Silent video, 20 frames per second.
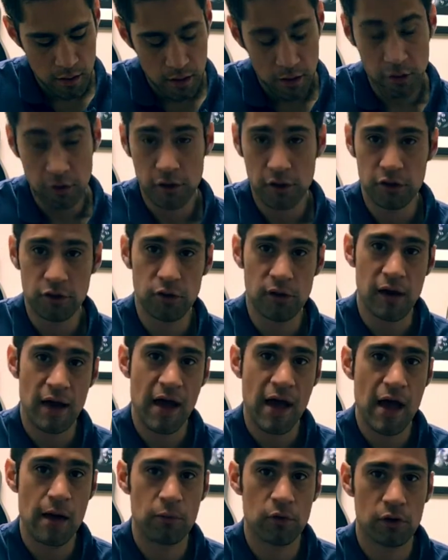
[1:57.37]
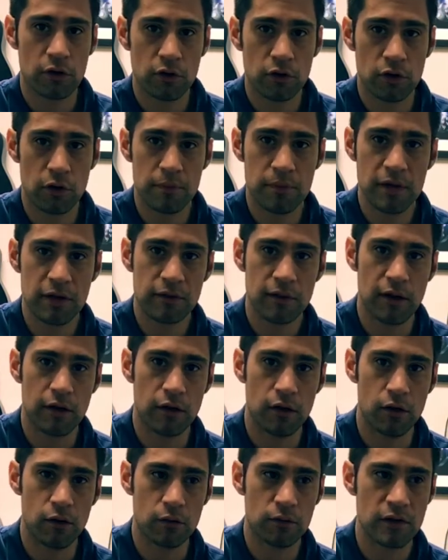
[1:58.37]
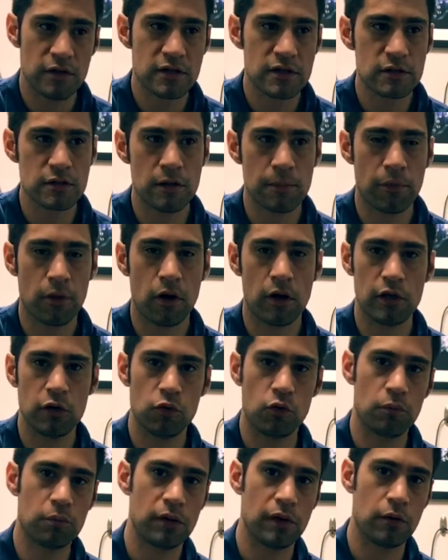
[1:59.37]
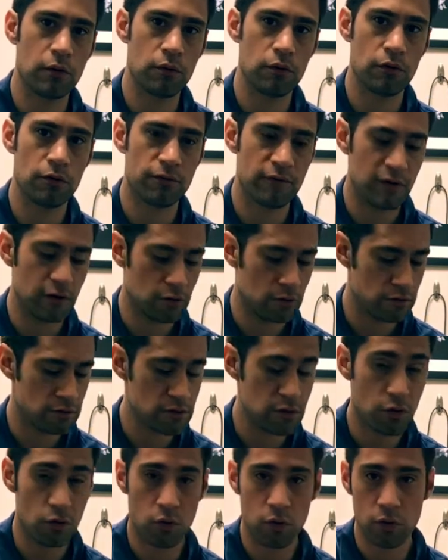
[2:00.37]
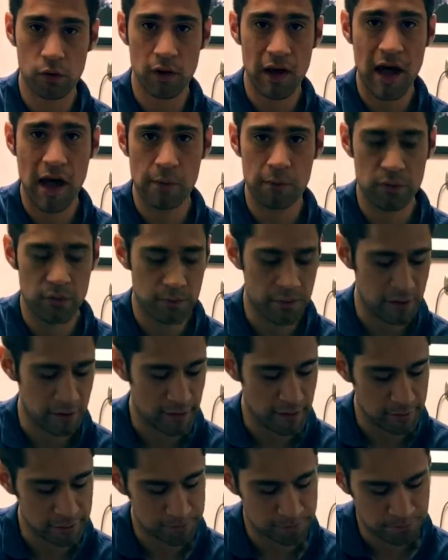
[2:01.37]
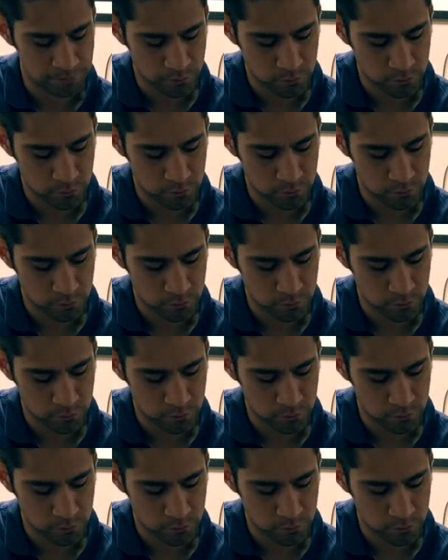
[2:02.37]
you're going to do a hammer, and you're going to pick that note. And this is the part you would play with your fingers or hybrid picking.